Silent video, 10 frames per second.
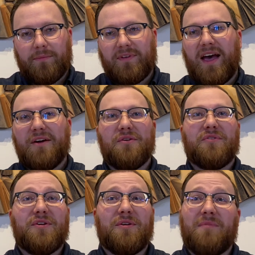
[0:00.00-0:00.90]
Tired of
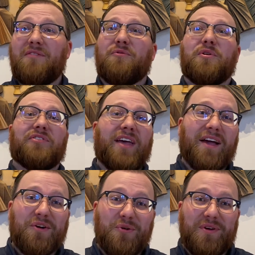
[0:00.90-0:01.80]
hearing my voice
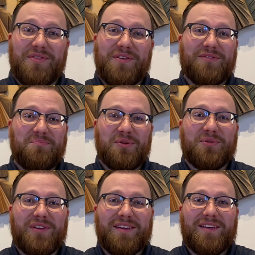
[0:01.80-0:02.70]
echo in this
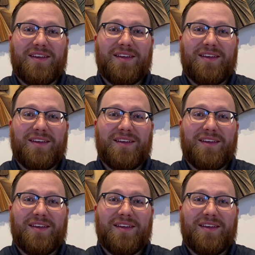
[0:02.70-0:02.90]
building.